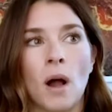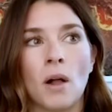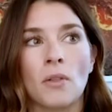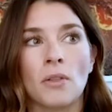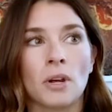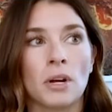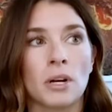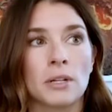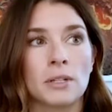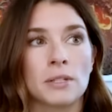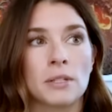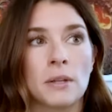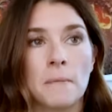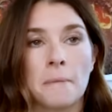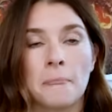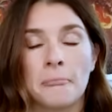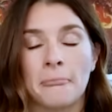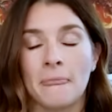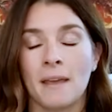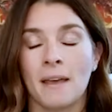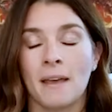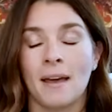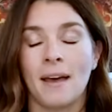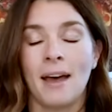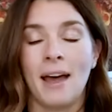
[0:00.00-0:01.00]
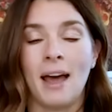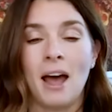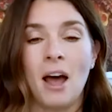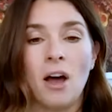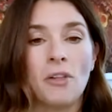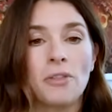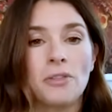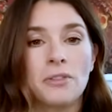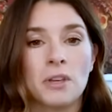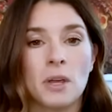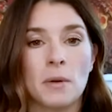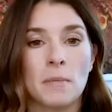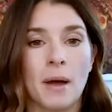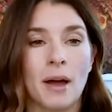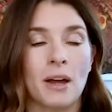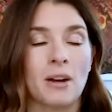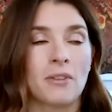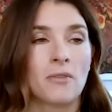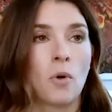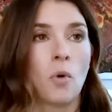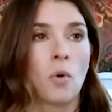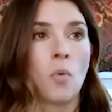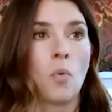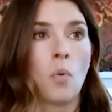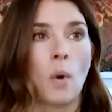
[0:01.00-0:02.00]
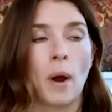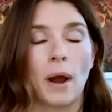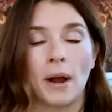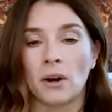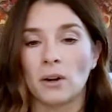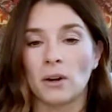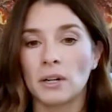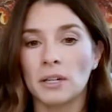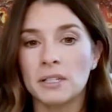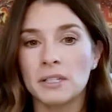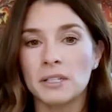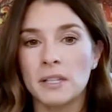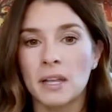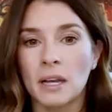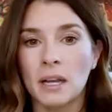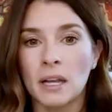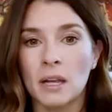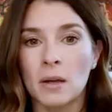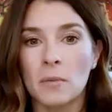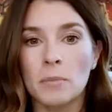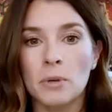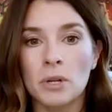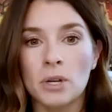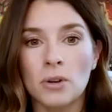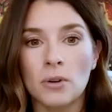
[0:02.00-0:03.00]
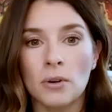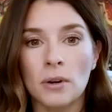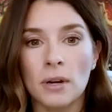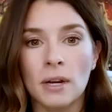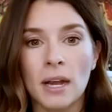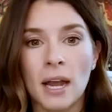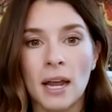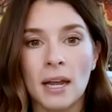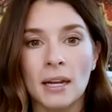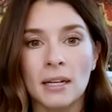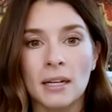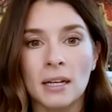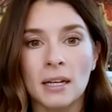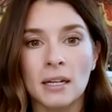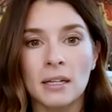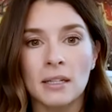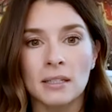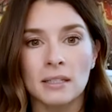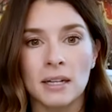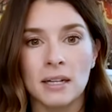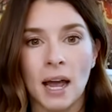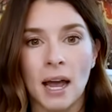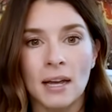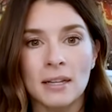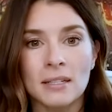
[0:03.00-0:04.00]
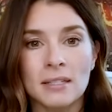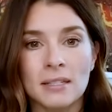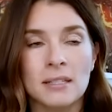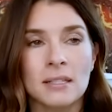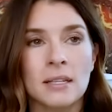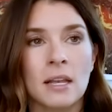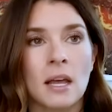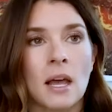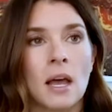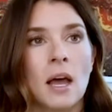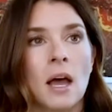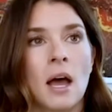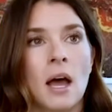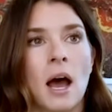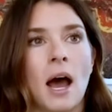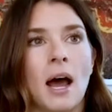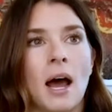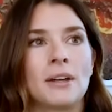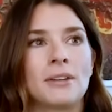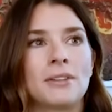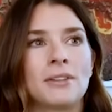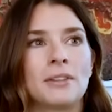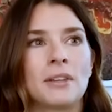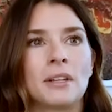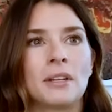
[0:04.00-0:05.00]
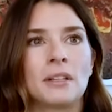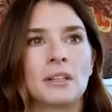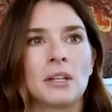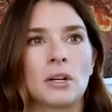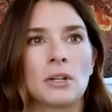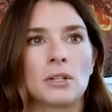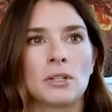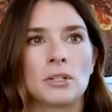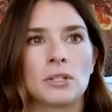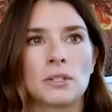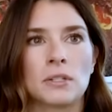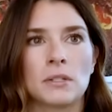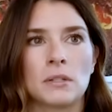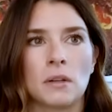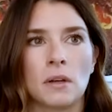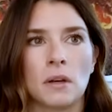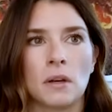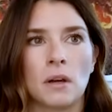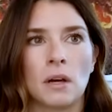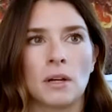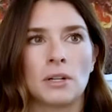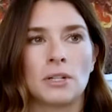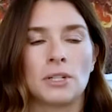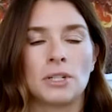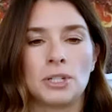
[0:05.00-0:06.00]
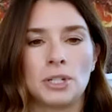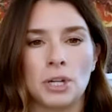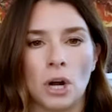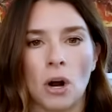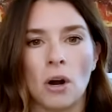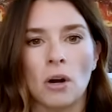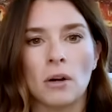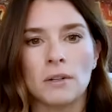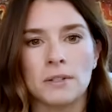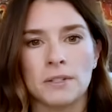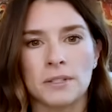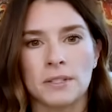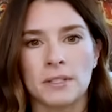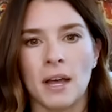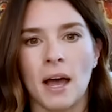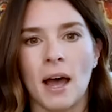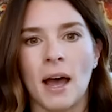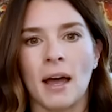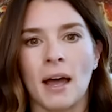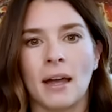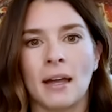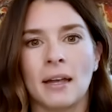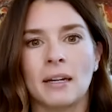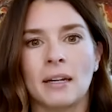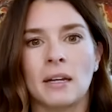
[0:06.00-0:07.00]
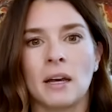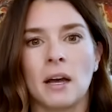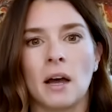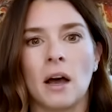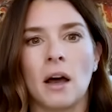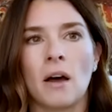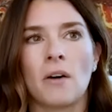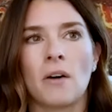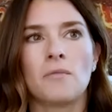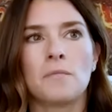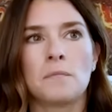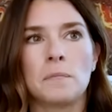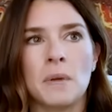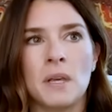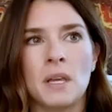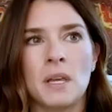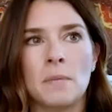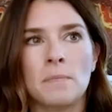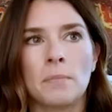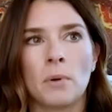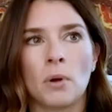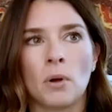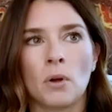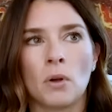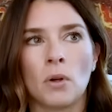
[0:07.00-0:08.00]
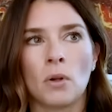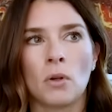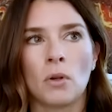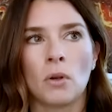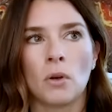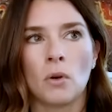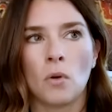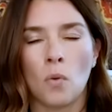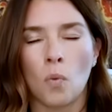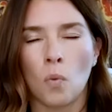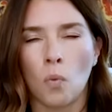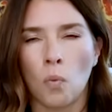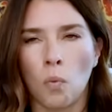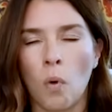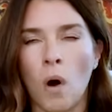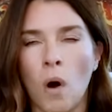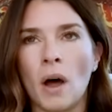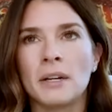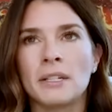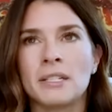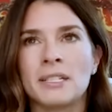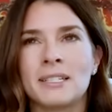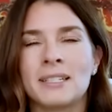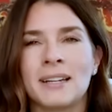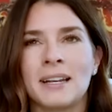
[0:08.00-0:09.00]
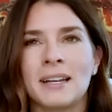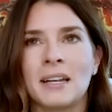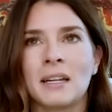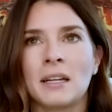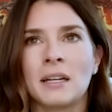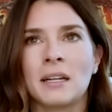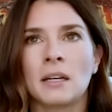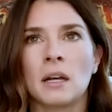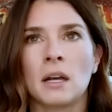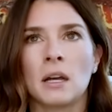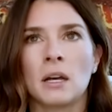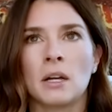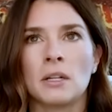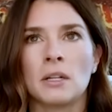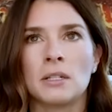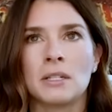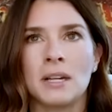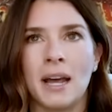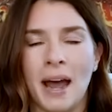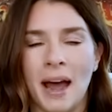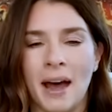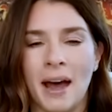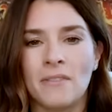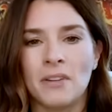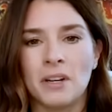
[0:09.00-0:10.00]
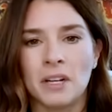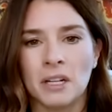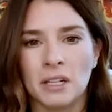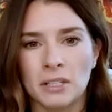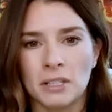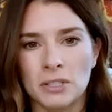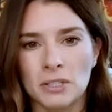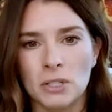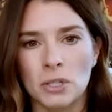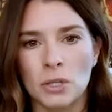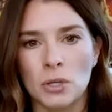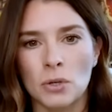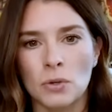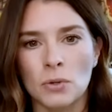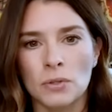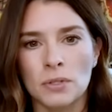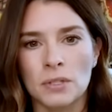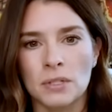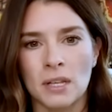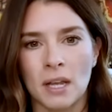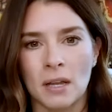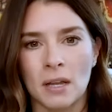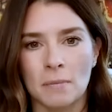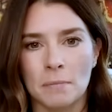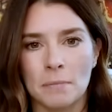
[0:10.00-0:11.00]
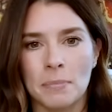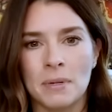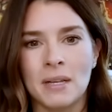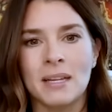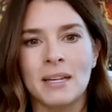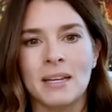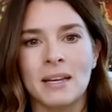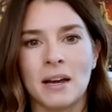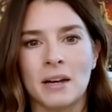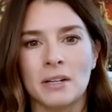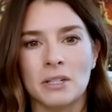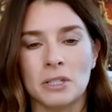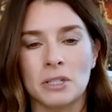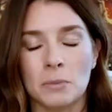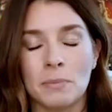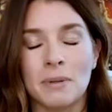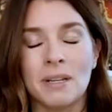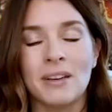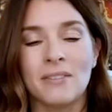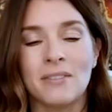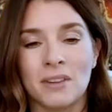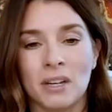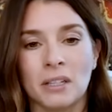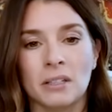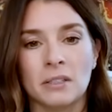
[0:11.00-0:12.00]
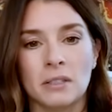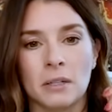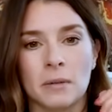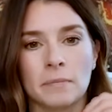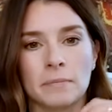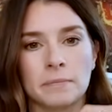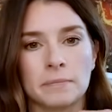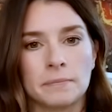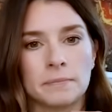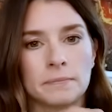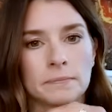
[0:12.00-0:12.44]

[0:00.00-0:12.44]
there's a healthy amount of awareness that could be created yes i think there's a dark side of people wanting to have an excuse and be to be a victim